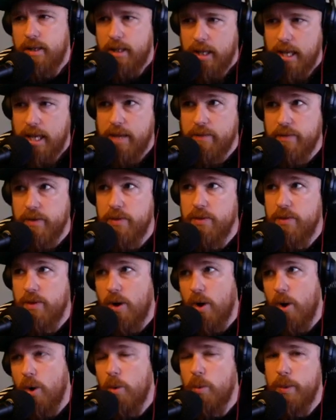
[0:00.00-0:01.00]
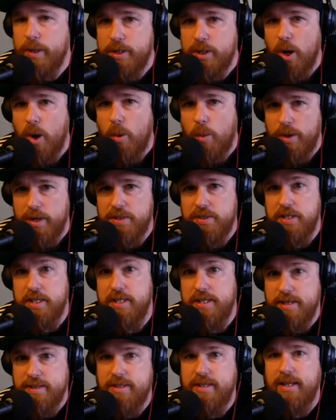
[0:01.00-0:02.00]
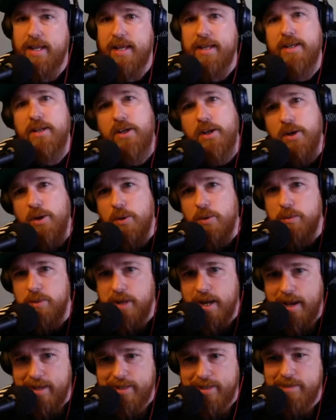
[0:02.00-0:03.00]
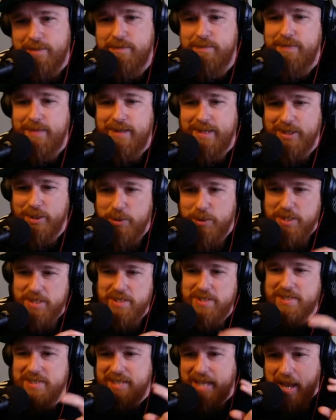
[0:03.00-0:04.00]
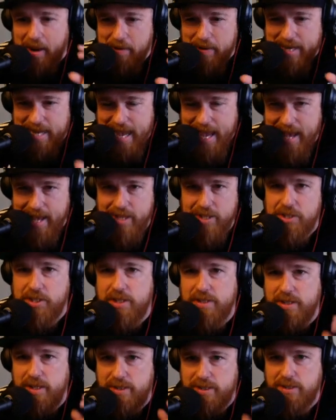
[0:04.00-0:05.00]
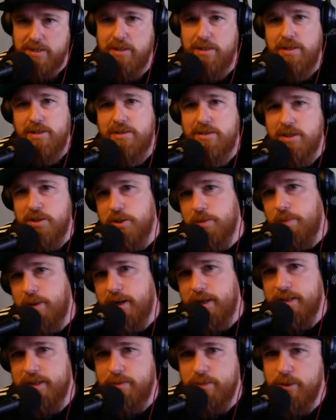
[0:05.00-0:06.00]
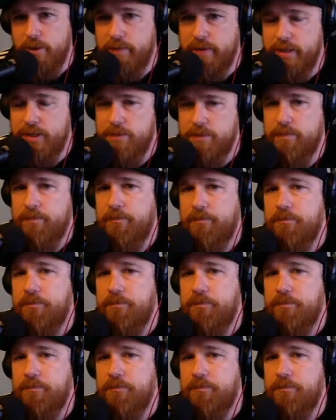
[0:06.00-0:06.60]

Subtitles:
even though we don't want to see Disneyland, not lose its scary edge because that's such a part of the movies,